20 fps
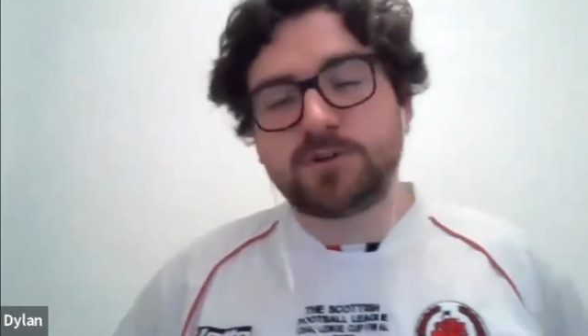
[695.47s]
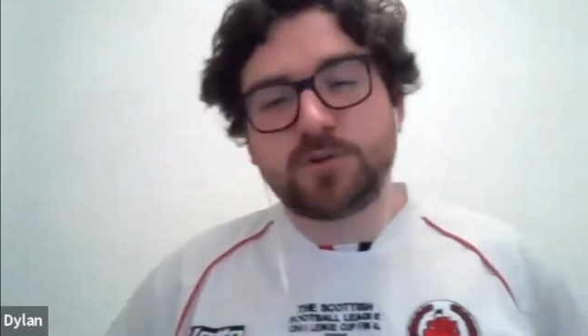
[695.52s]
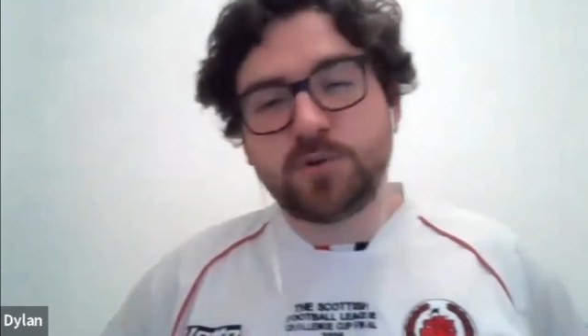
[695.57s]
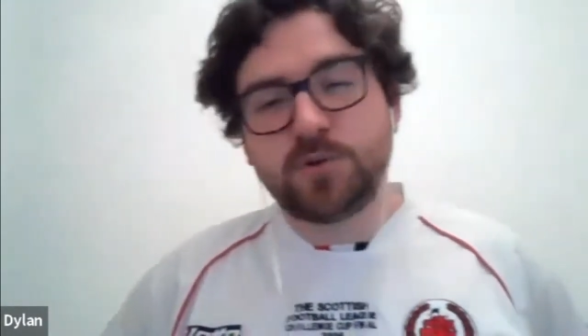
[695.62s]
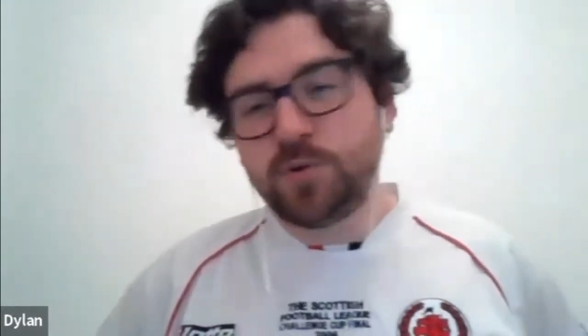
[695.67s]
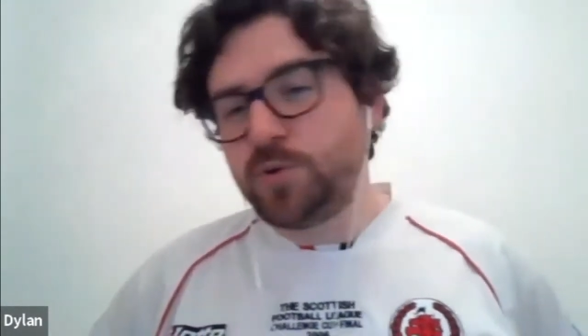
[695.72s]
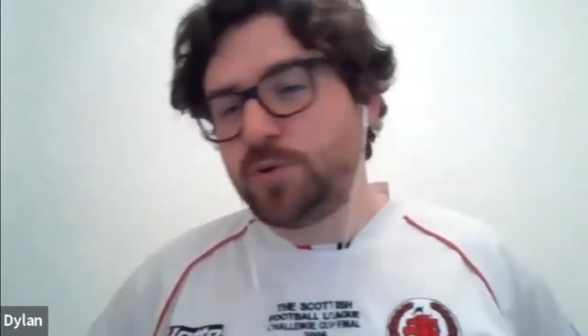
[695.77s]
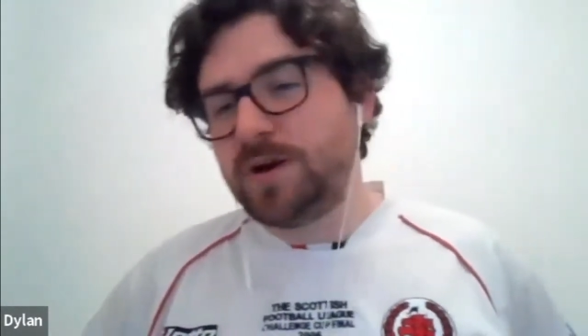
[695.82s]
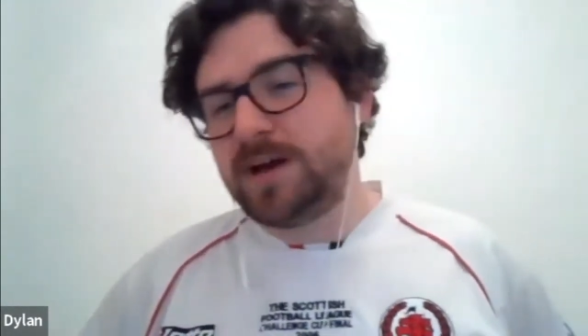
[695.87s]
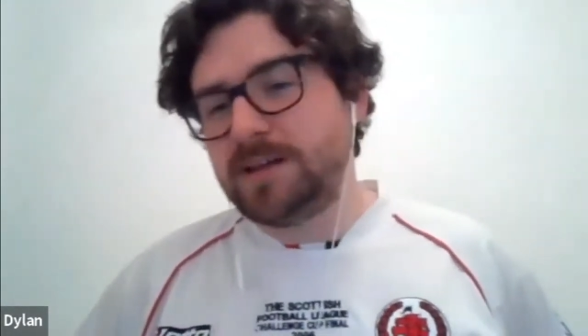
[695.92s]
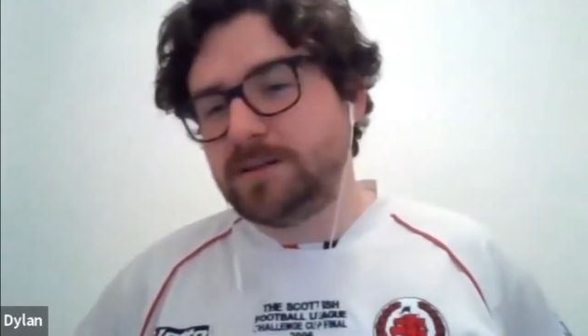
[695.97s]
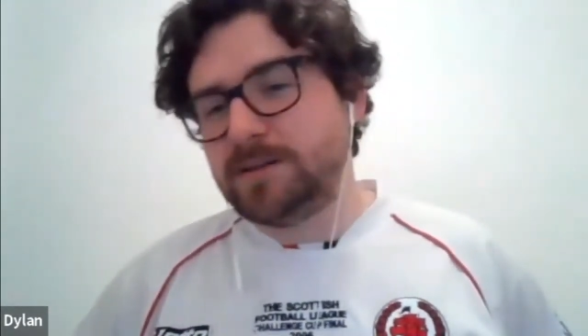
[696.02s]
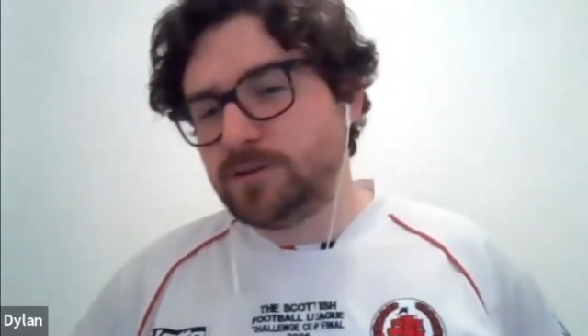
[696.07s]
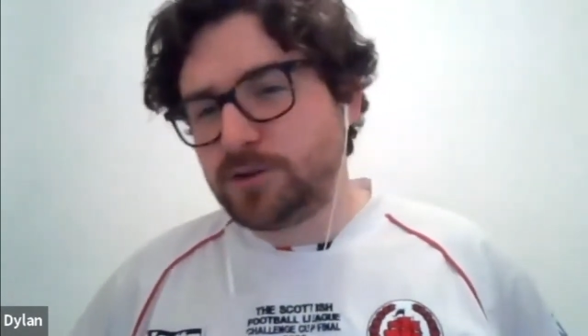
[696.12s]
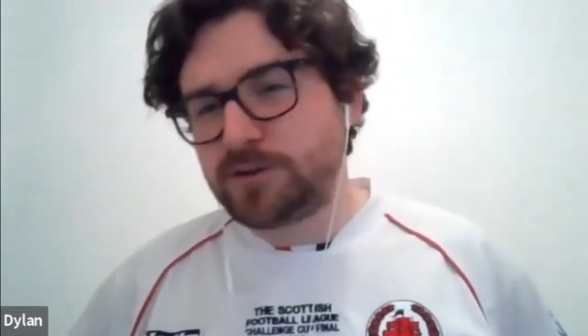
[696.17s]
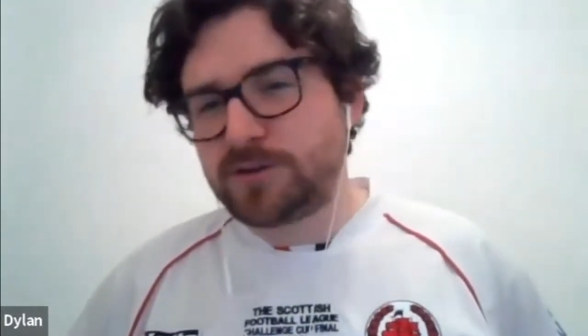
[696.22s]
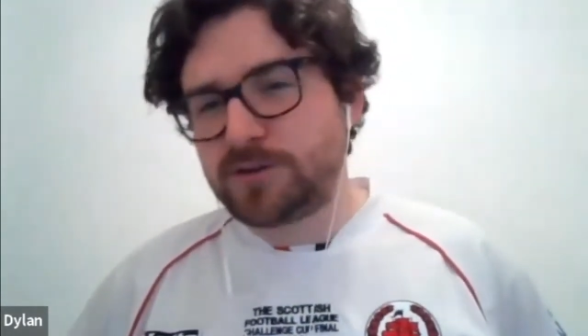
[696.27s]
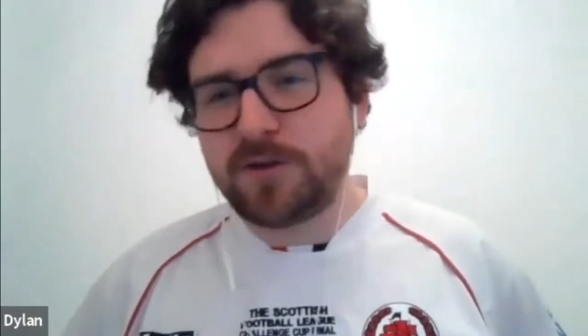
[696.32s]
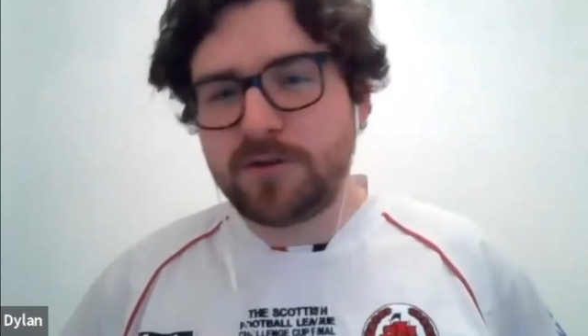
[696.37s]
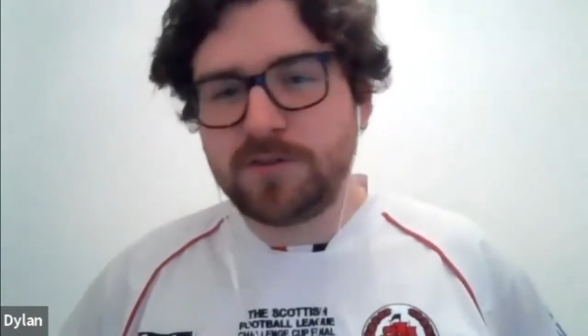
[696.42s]
go and
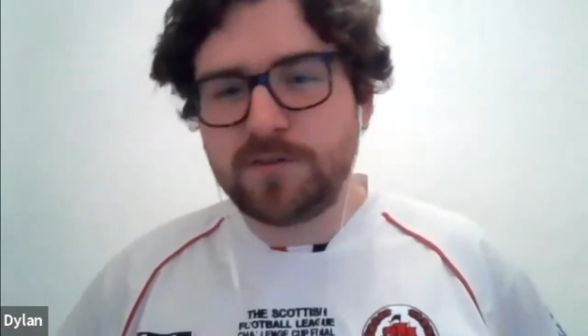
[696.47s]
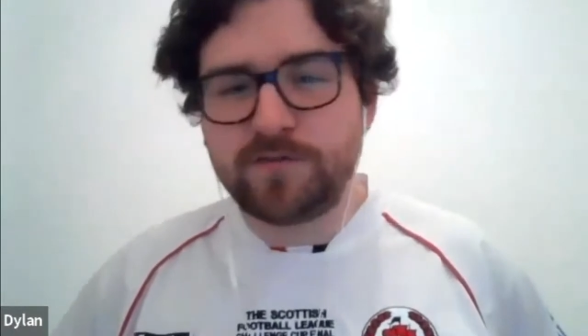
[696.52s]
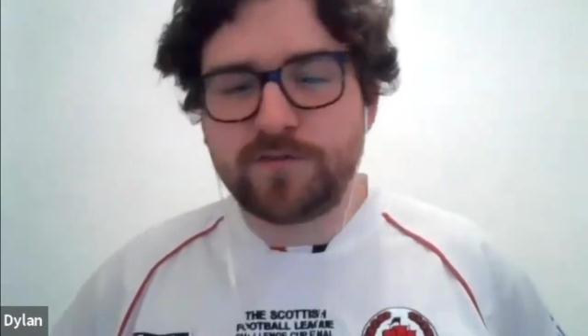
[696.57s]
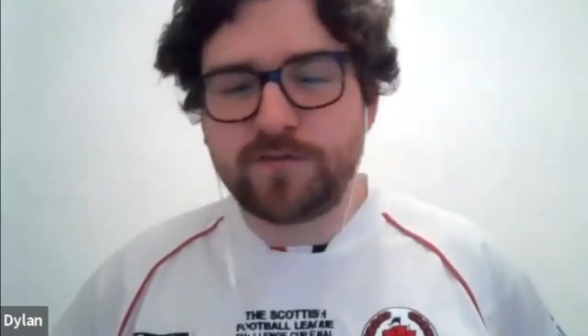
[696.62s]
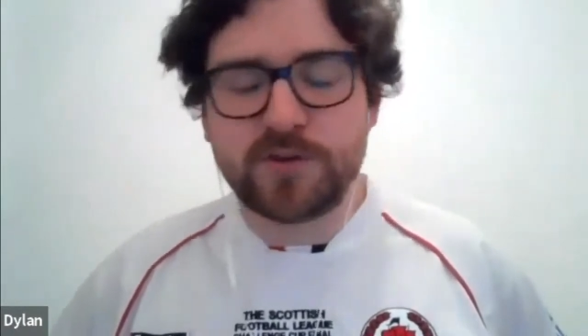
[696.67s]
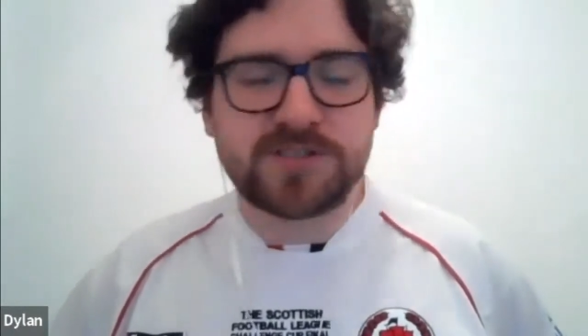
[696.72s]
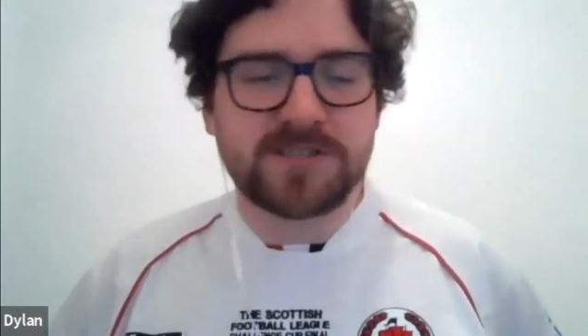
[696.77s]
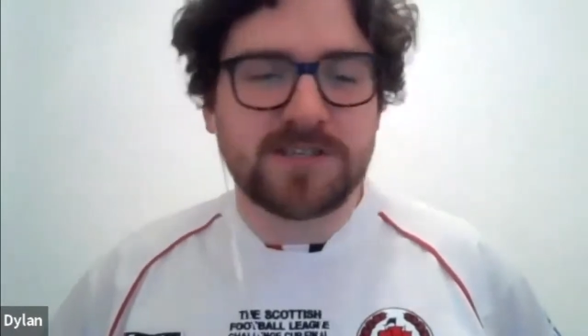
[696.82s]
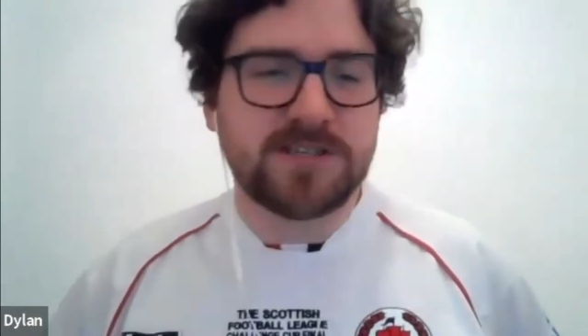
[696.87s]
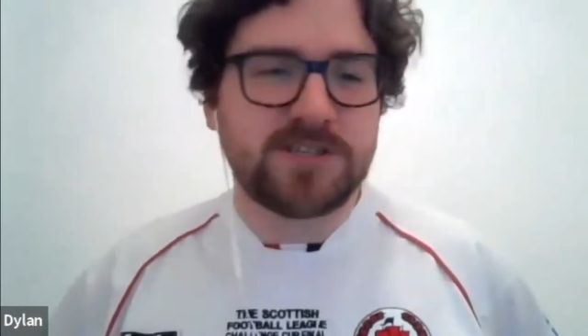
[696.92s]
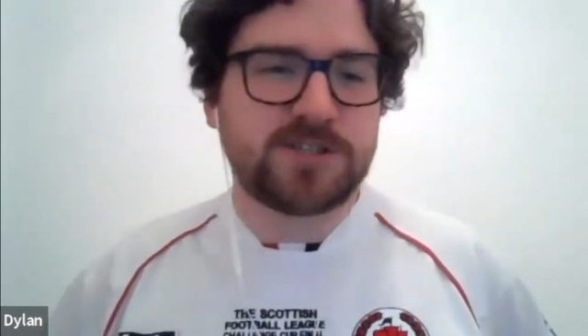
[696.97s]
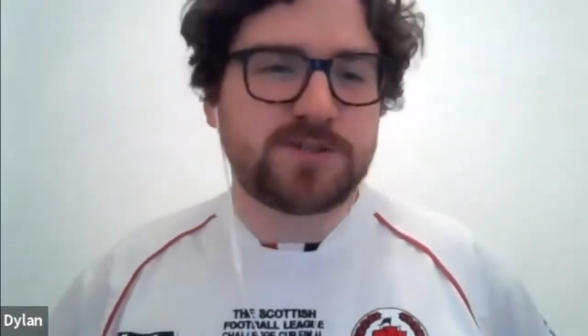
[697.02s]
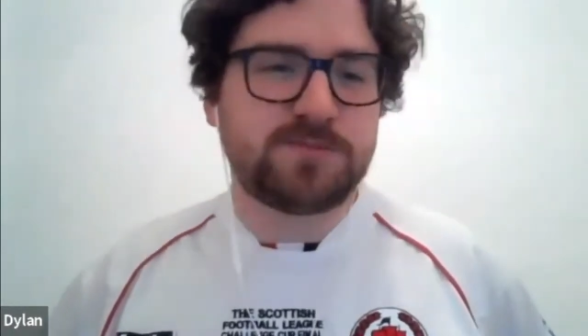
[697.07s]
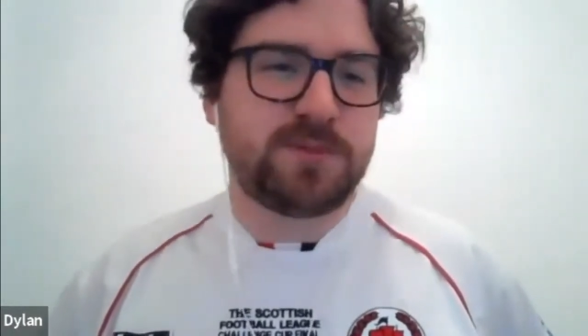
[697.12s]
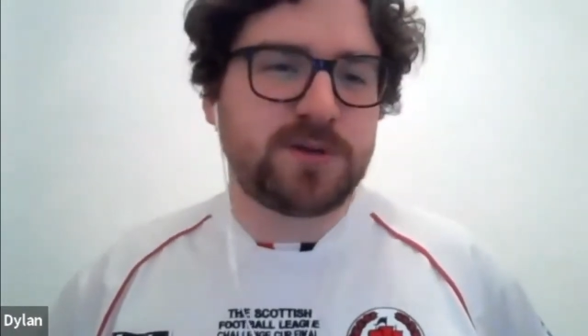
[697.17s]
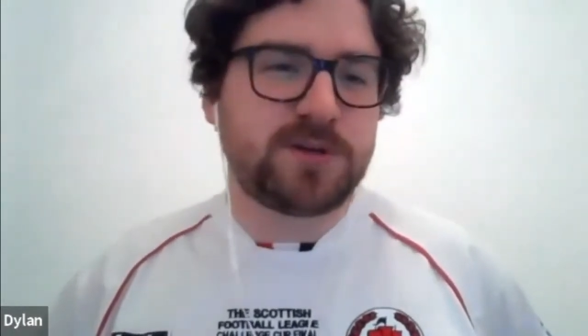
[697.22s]
look out the footage,